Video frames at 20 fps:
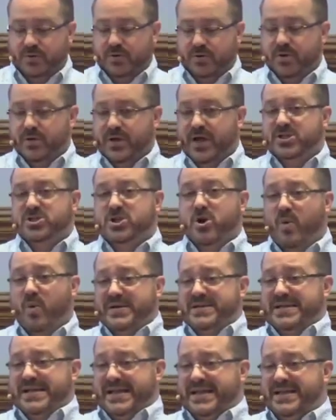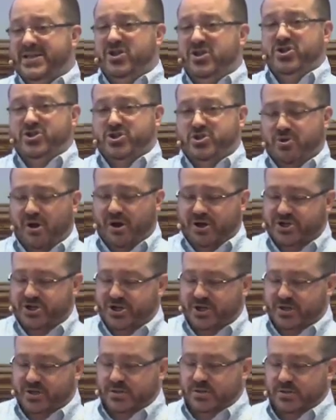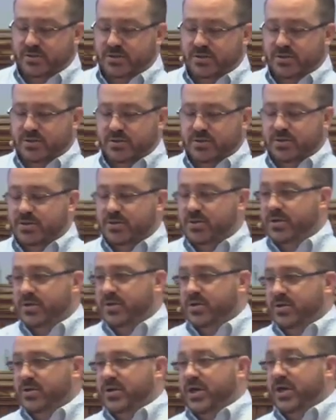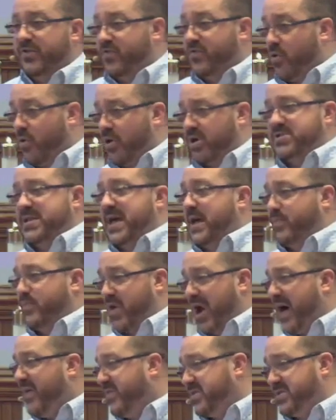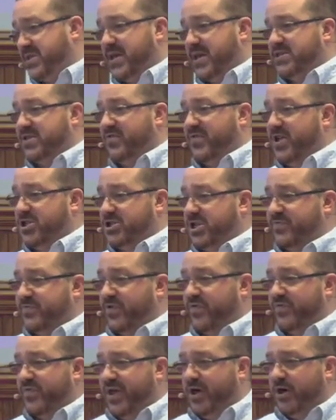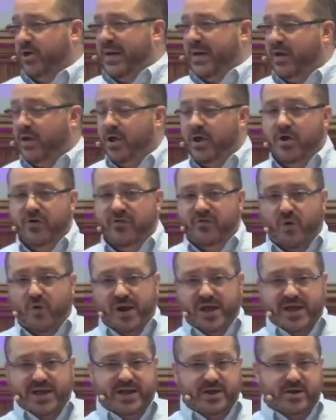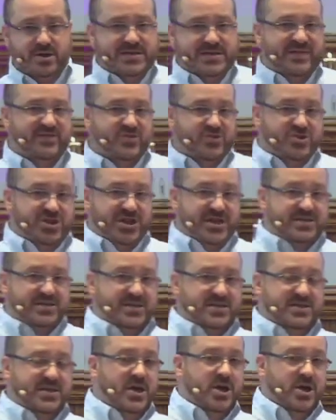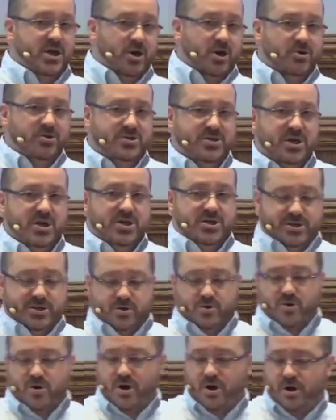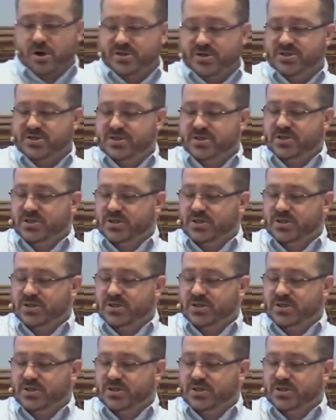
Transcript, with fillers: It's going to end in destruction. And of course, that prophecy is eventually fulfilled about 40 years after Jesus goes to the cross.